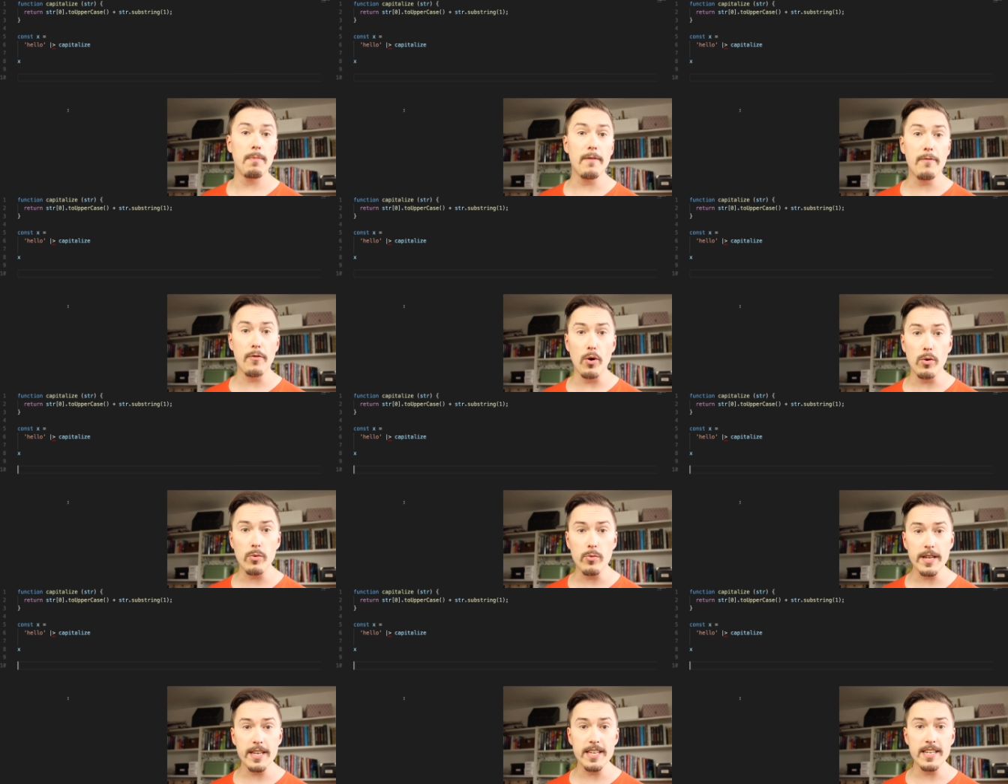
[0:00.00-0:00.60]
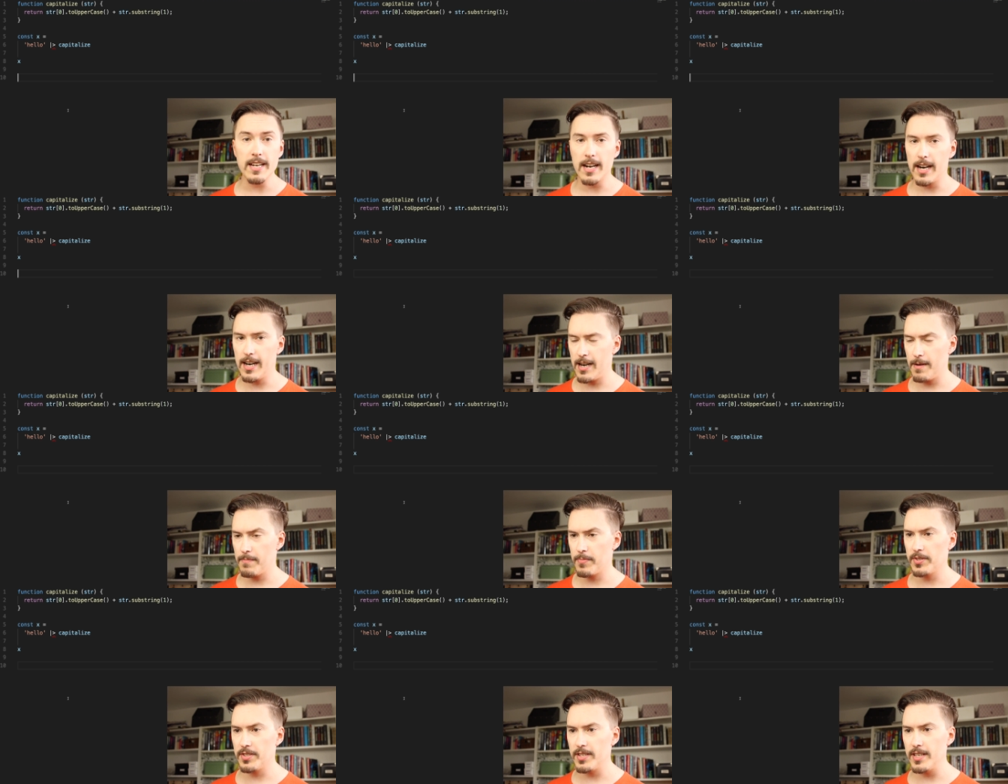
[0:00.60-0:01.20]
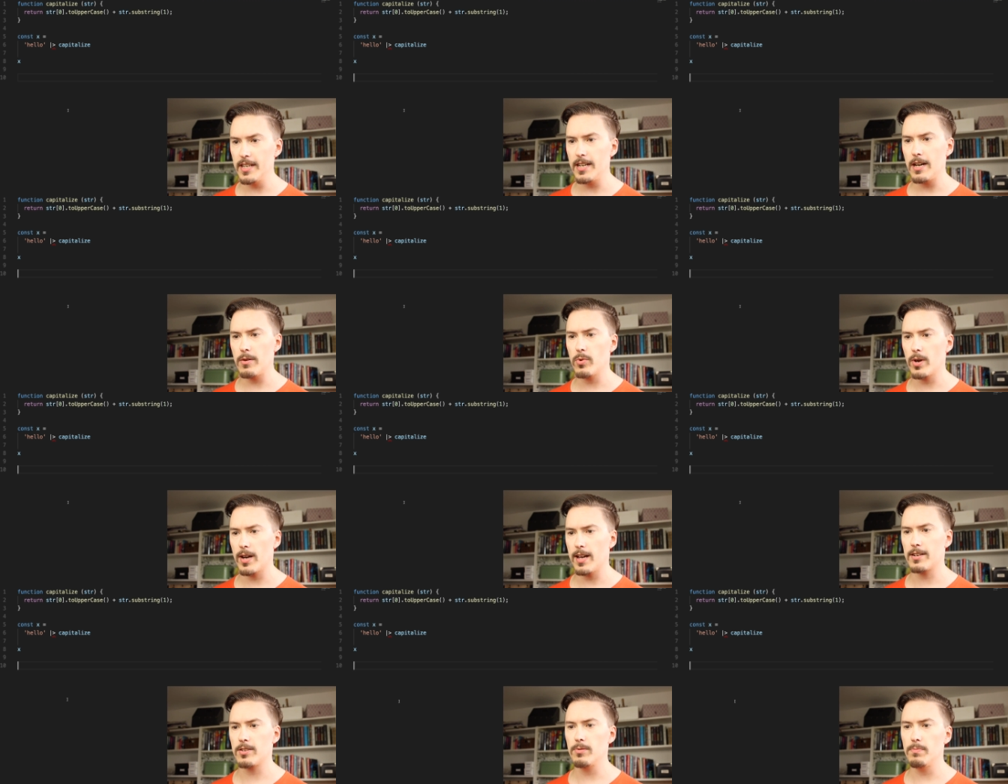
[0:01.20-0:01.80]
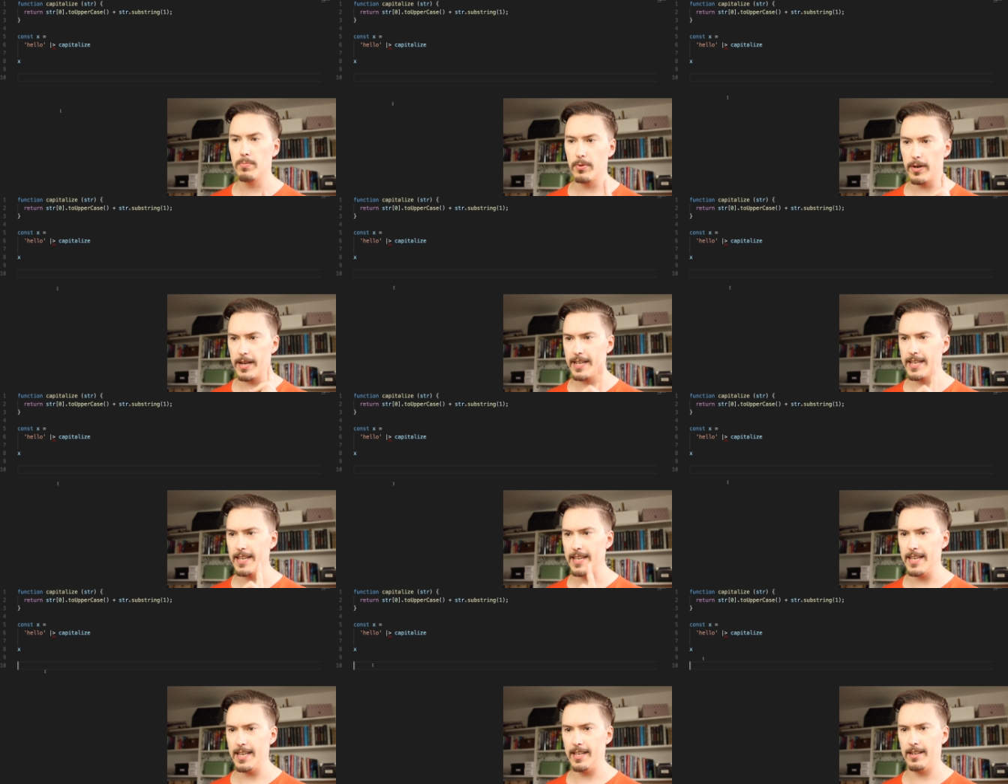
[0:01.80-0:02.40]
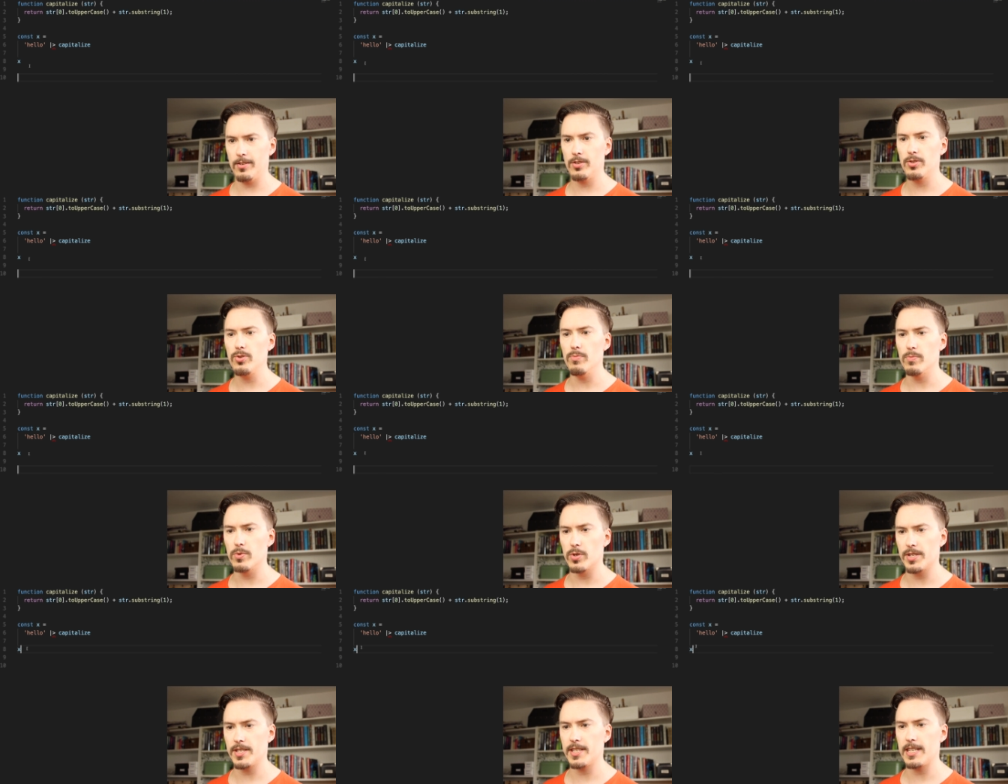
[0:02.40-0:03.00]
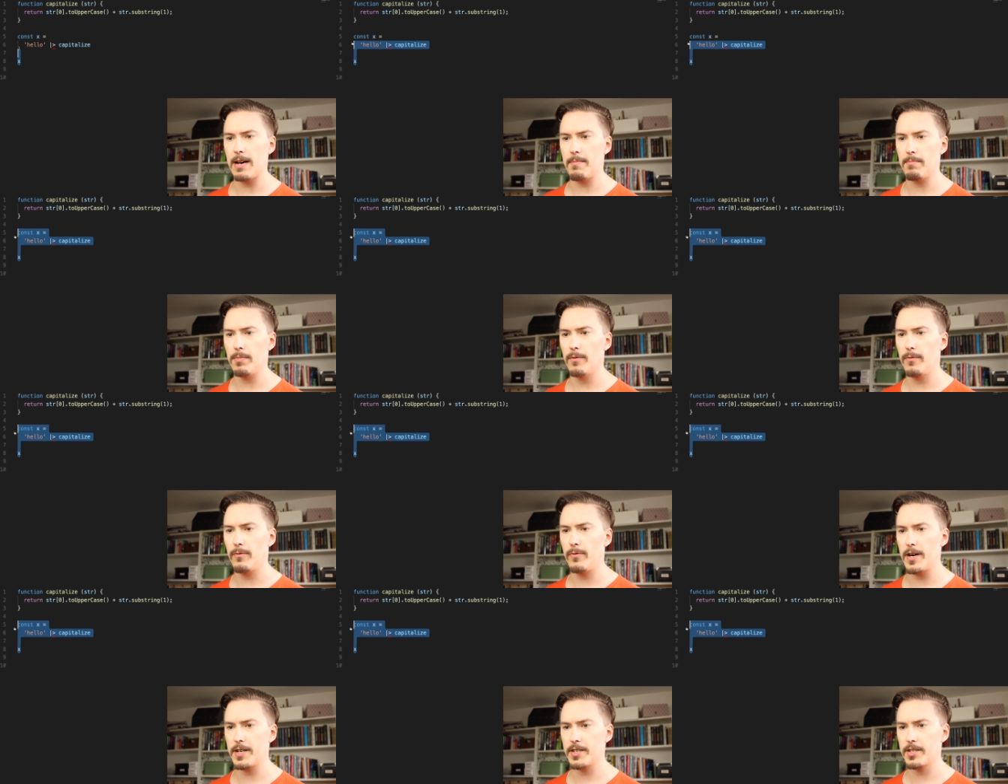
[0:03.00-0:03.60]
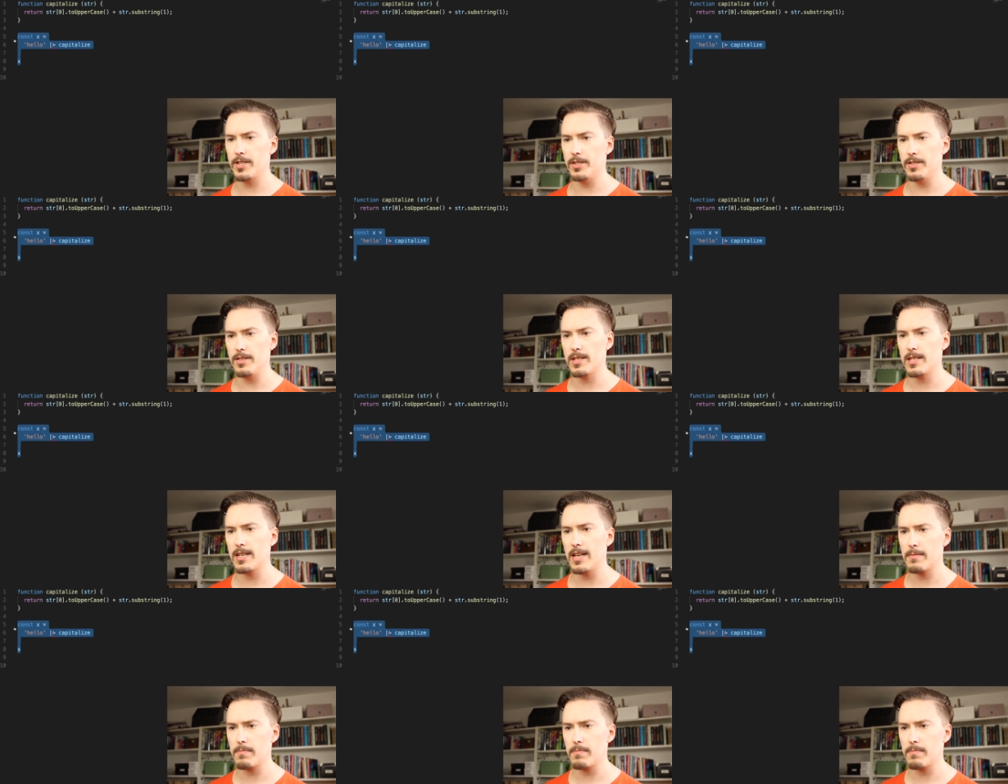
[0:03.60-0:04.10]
Before we proceed, I would like to bring in two more sample functions.